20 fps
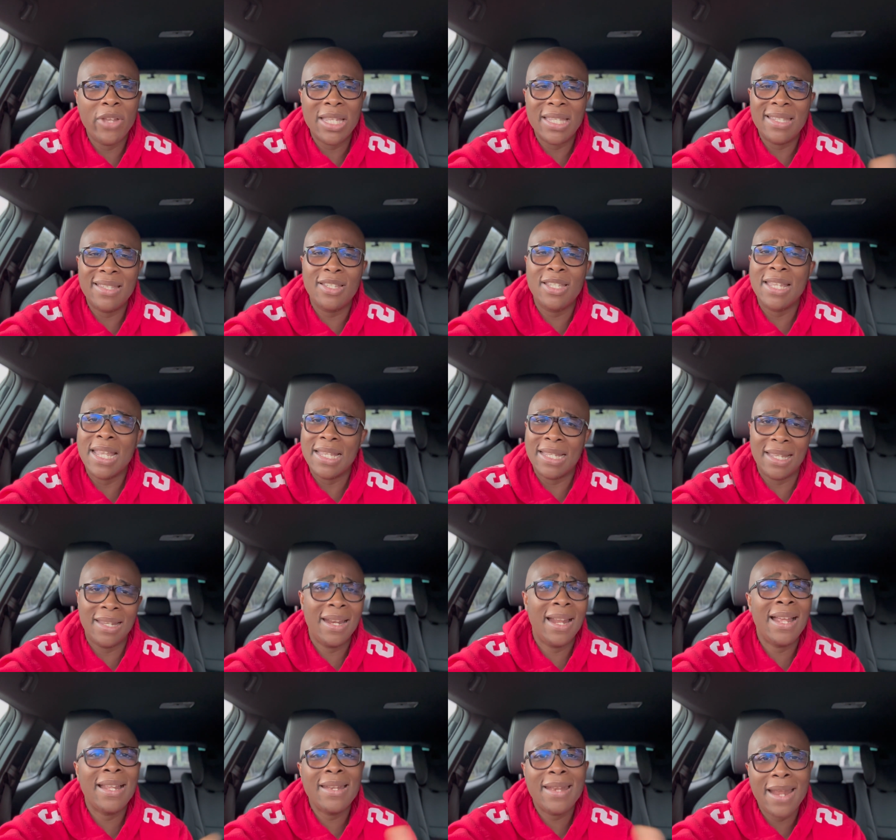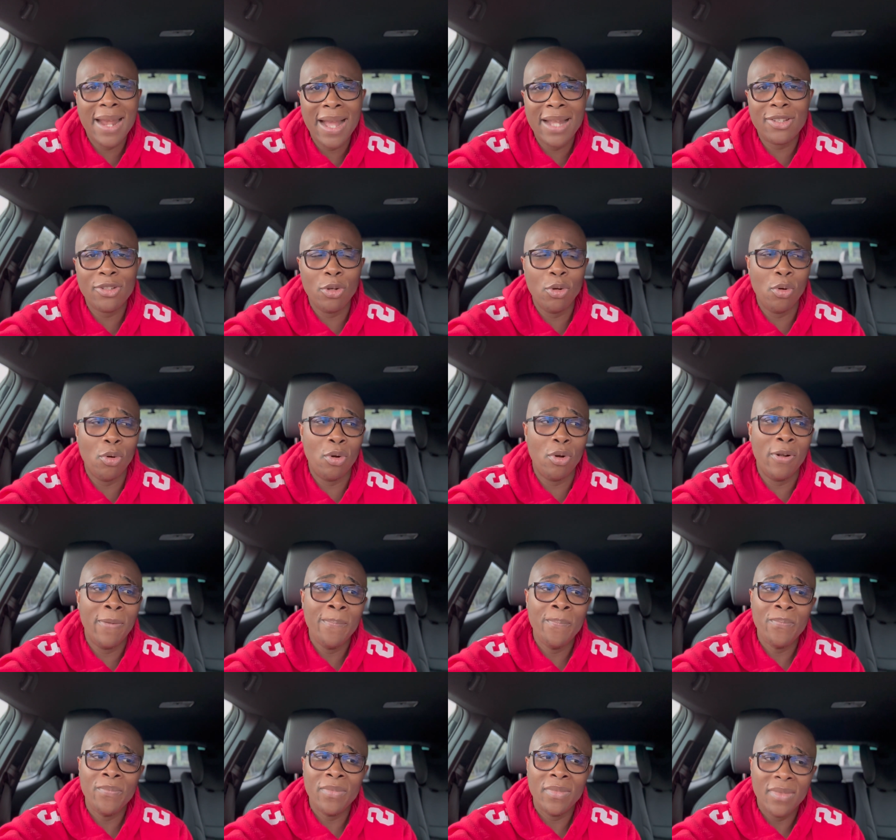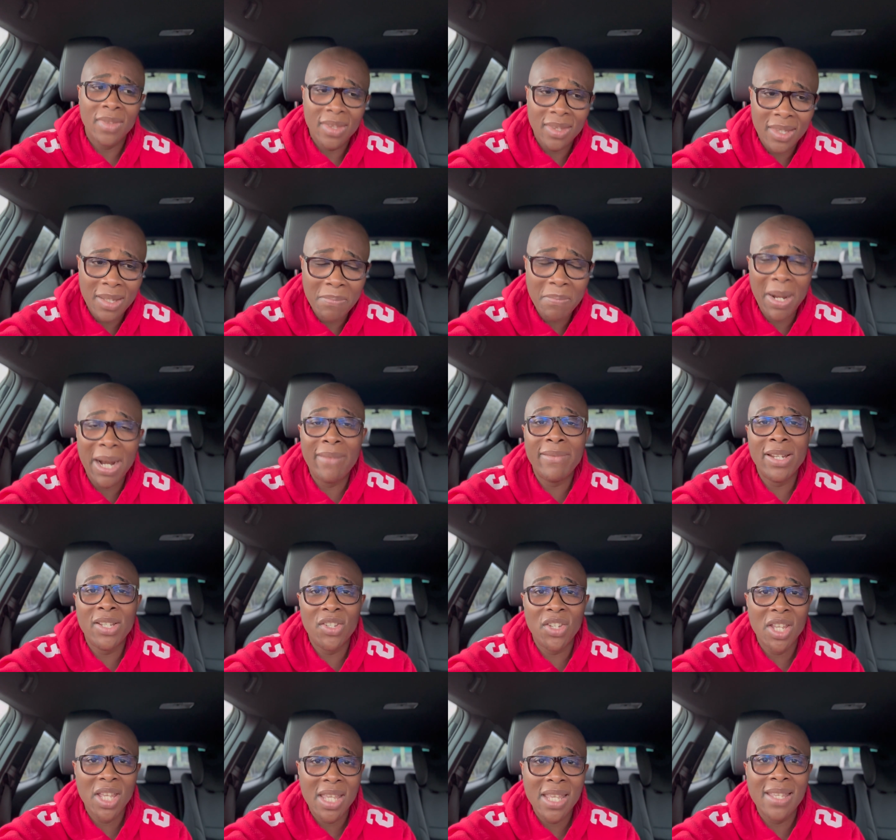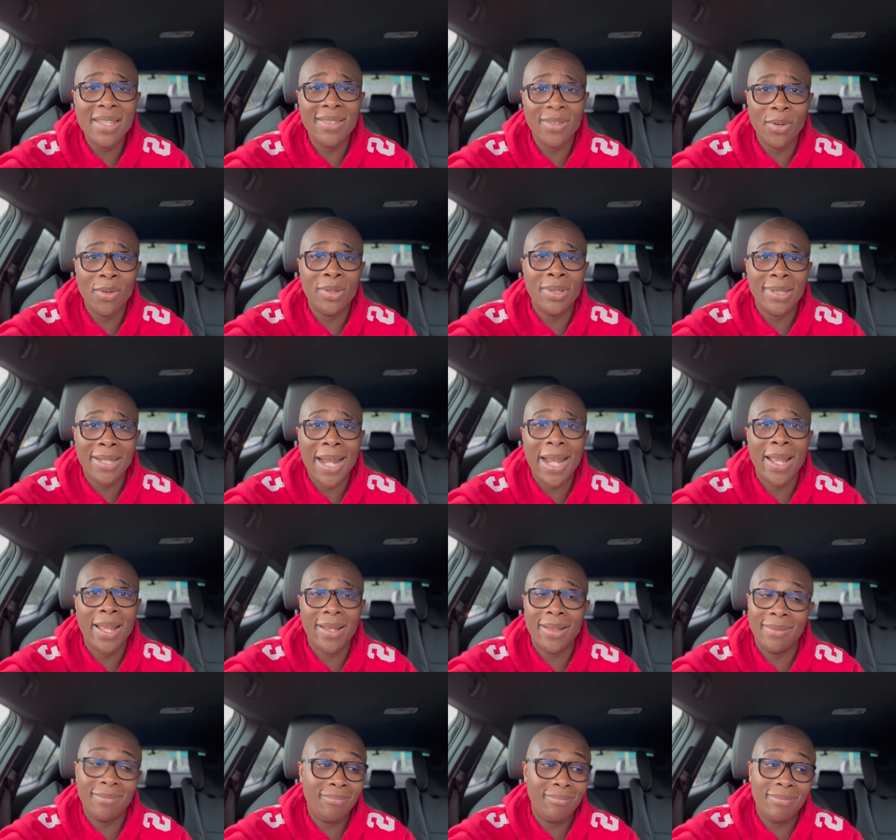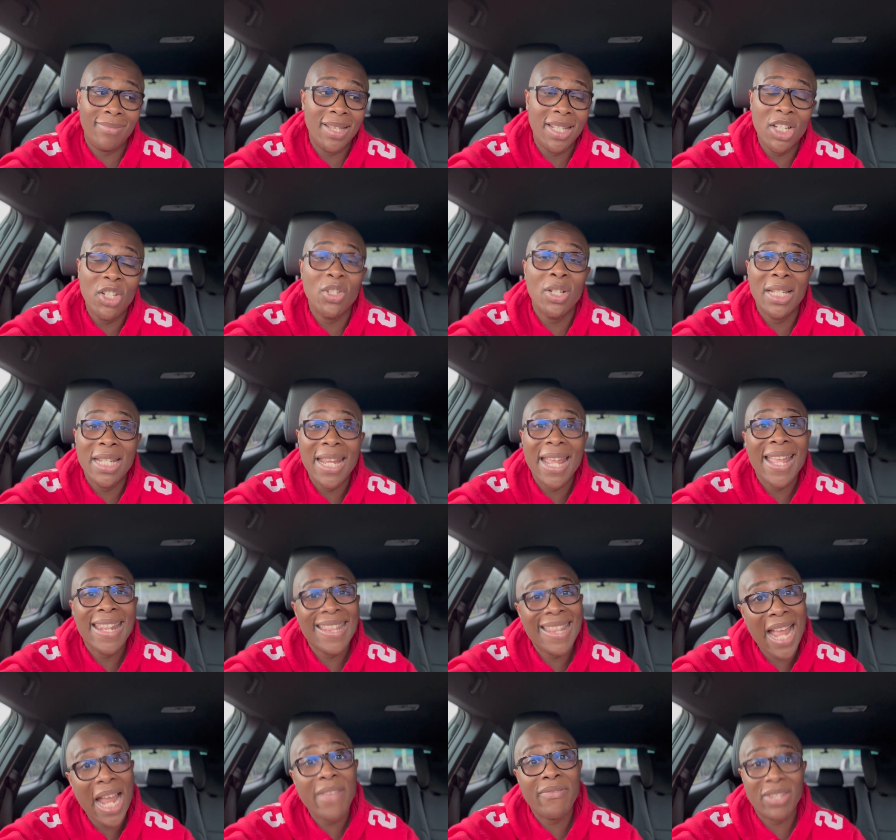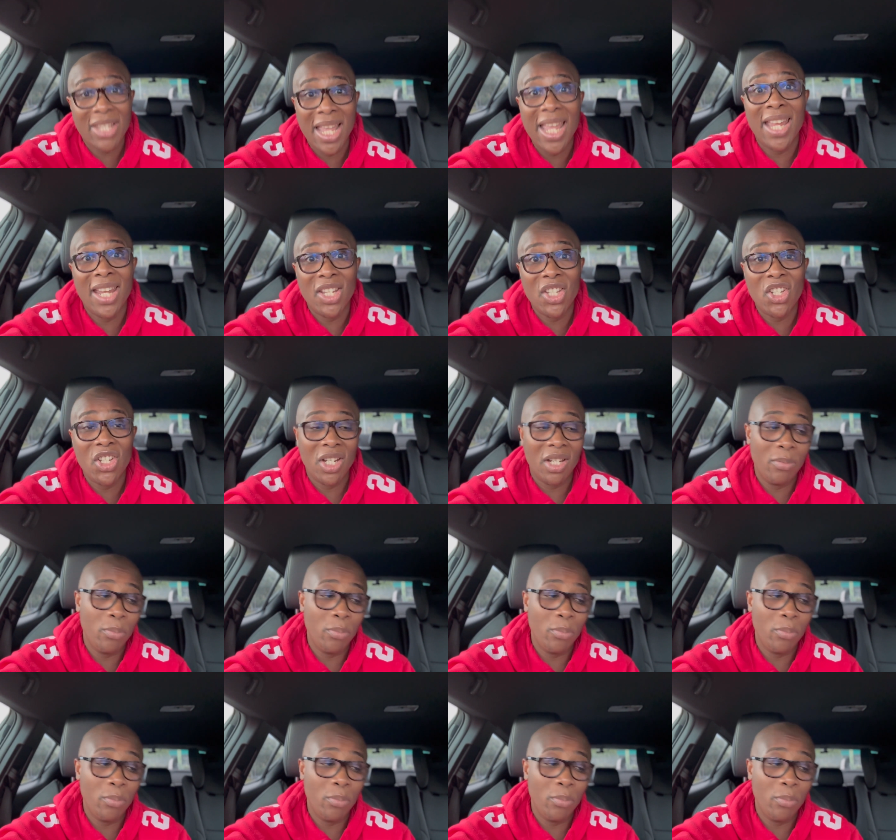Is either that or the marriage is on literally knife's edge.